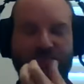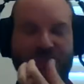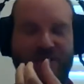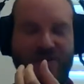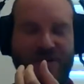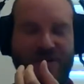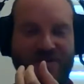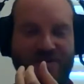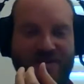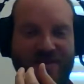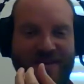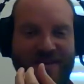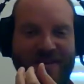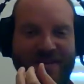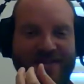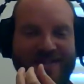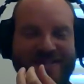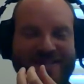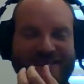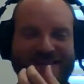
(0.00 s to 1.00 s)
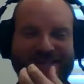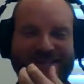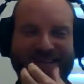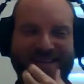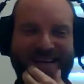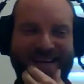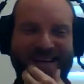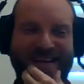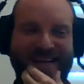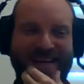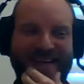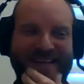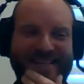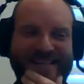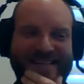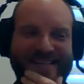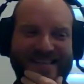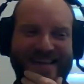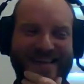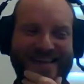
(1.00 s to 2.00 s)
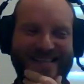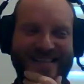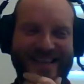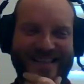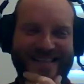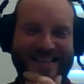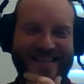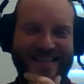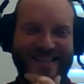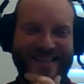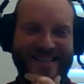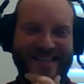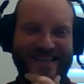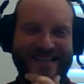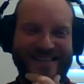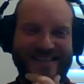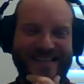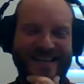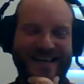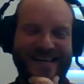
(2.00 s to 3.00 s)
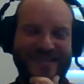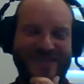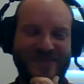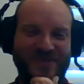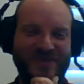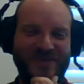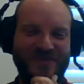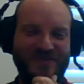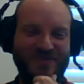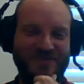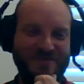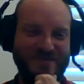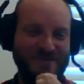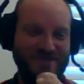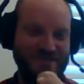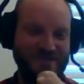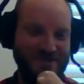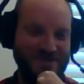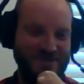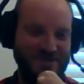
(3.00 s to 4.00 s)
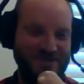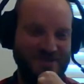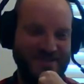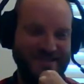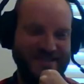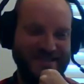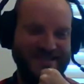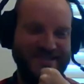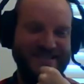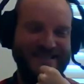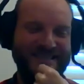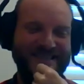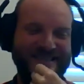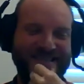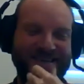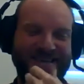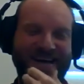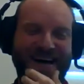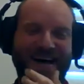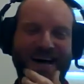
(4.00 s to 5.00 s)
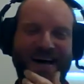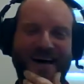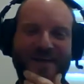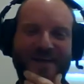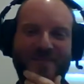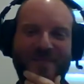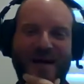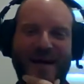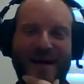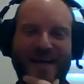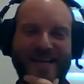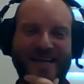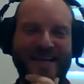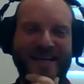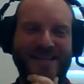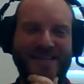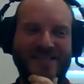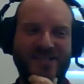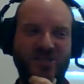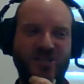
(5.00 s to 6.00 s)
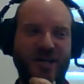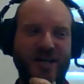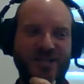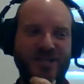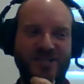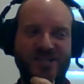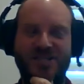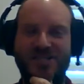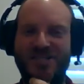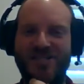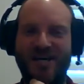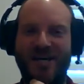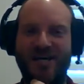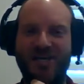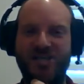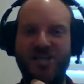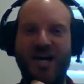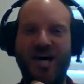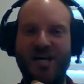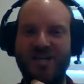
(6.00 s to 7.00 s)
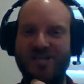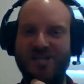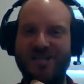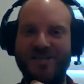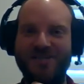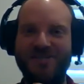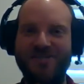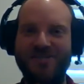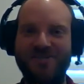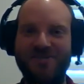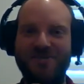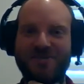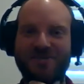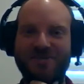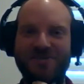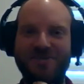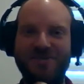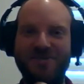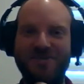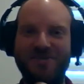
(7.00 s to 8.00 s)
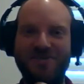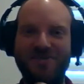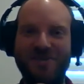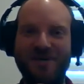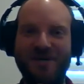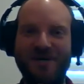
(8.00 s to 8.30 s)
building things, start testing things, start talking with real users, and yes, try and start charging as soon as you